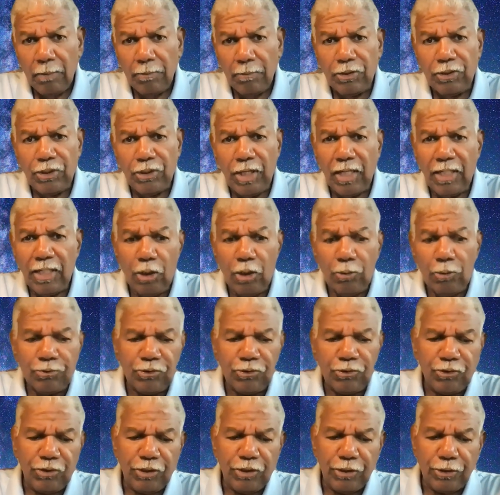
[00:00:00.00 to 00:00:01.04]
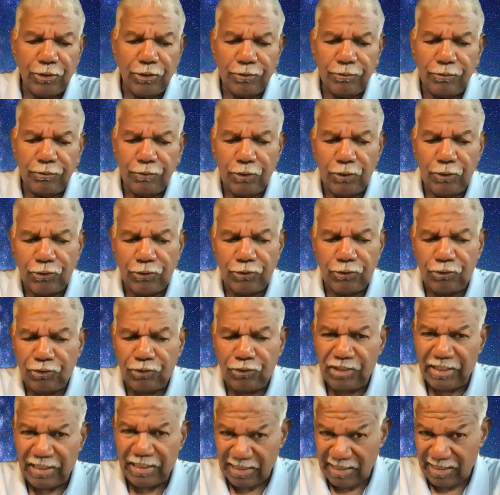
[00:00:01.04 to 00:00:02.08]
But John helps us here in verse
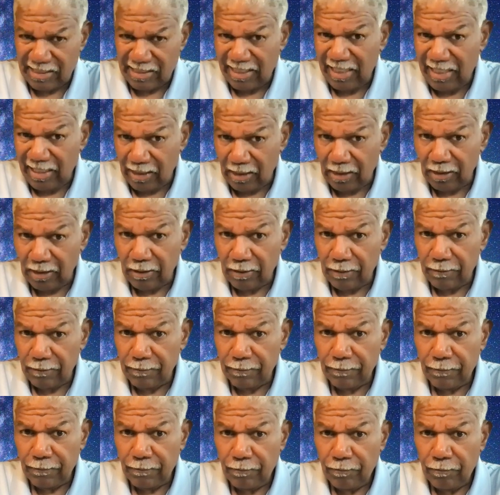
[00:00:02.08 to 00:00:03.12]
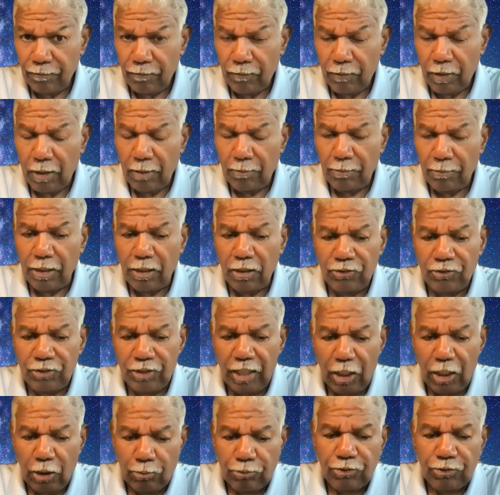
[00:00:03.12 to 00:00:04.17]
16 because
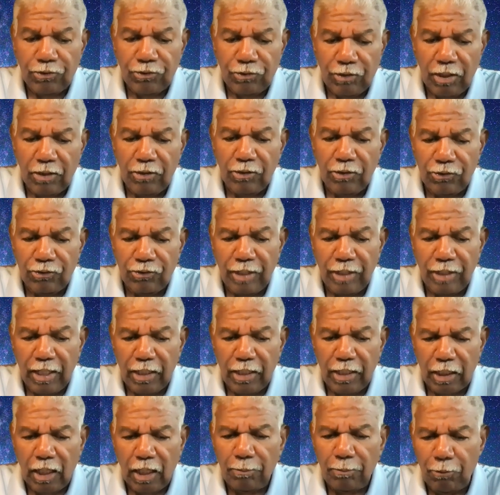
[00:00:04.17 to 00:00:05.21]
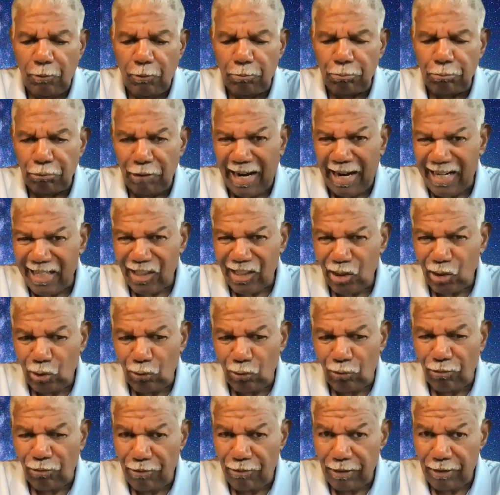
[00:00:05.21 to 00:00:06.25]
he helps us understand a couple
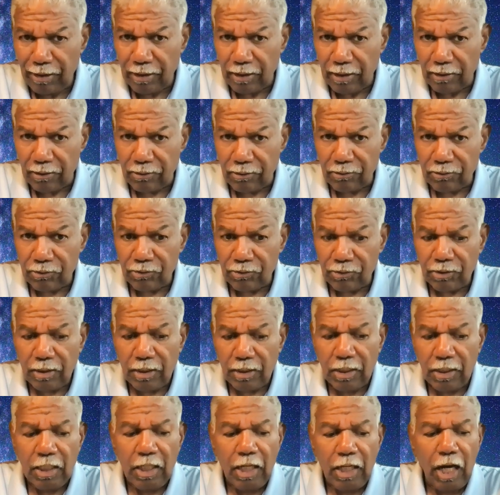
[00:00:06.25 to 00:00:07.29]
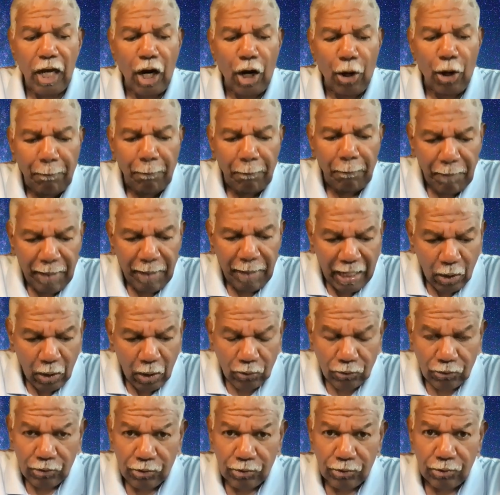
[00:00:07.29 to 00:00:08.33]
practical things
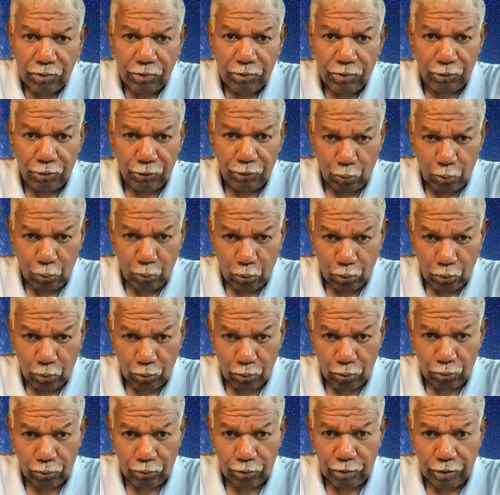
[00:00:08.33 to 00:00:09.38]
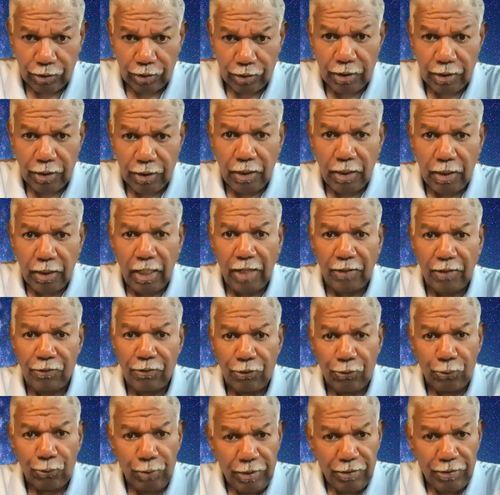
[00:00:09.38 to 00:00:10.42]
about the world
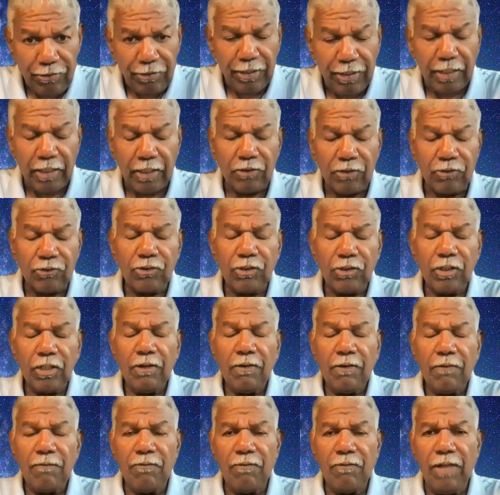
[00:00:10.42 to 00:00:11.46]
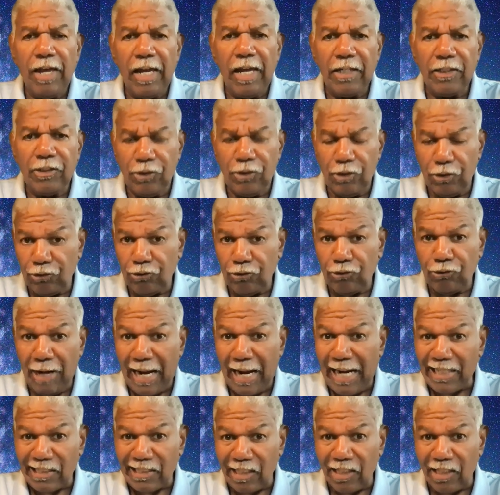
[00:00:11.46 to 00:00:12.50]
and three things that
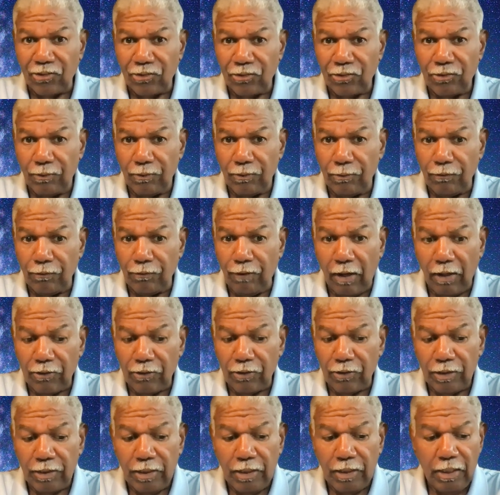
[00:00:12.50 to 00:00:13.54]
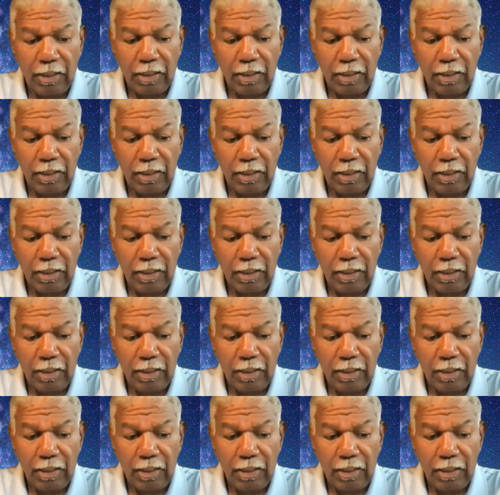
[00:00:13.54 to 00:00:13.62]
distract us from the Father.